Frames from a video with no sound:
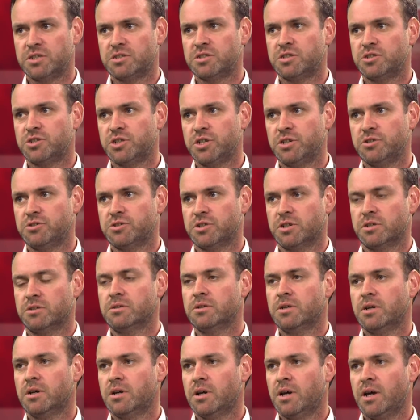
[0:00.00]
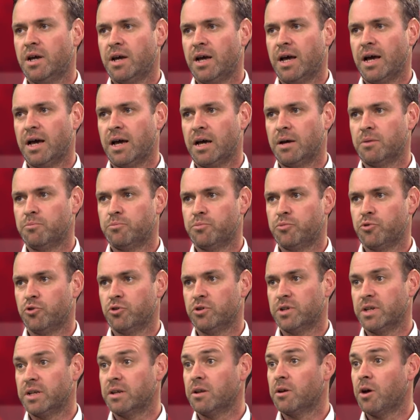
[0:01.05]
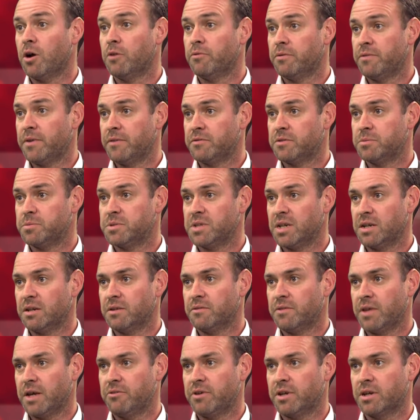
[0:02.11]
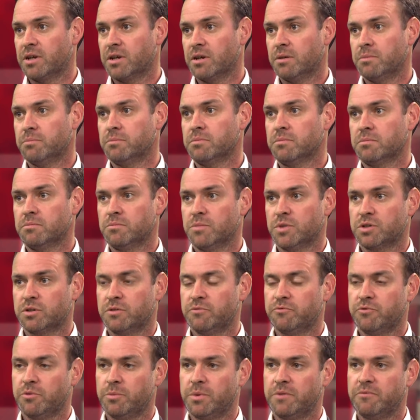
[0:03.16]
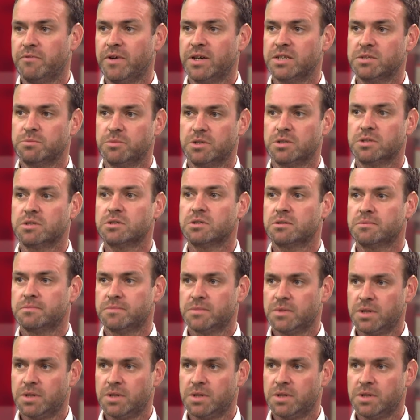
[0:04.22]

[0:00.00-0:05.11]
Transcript: institution, broadly, over 50% of their income must come from investments.